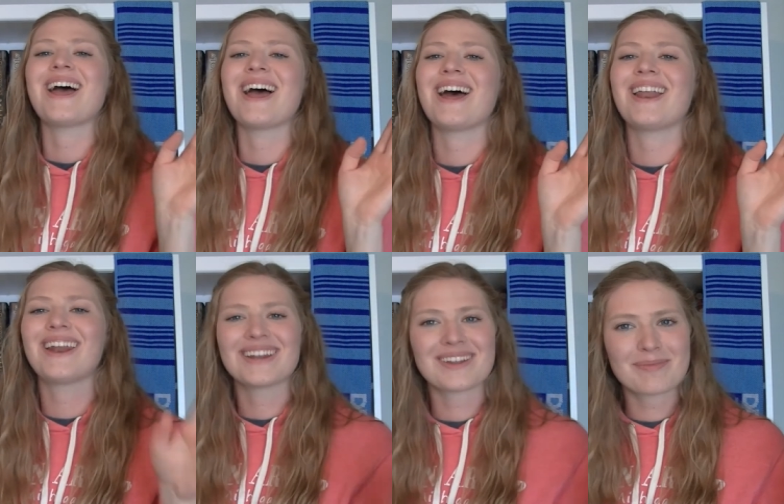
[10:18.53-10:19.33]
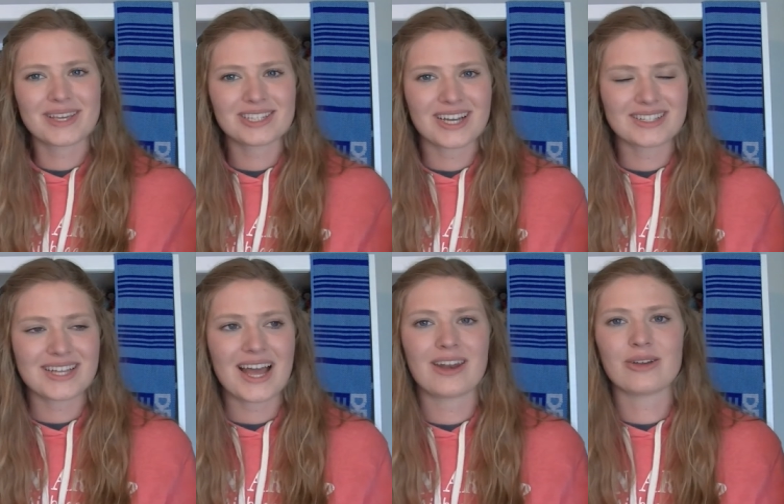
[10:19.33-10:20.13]
and it ended up being Jack's
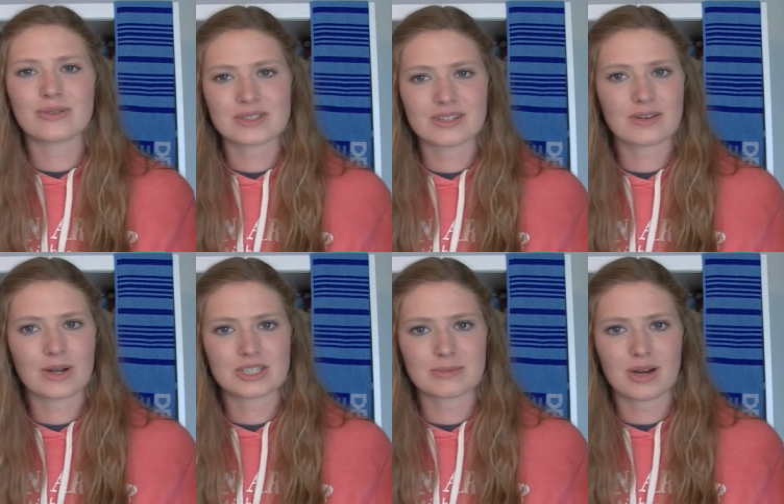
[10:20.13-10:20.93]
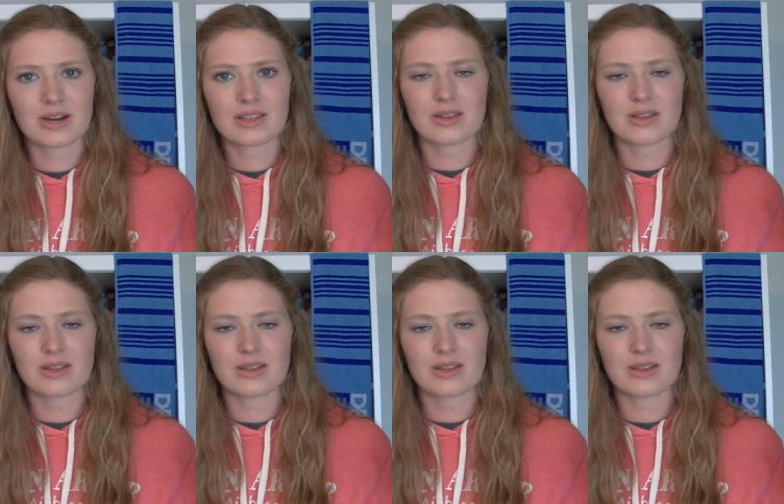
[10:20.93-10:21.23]
dad, who was a question mark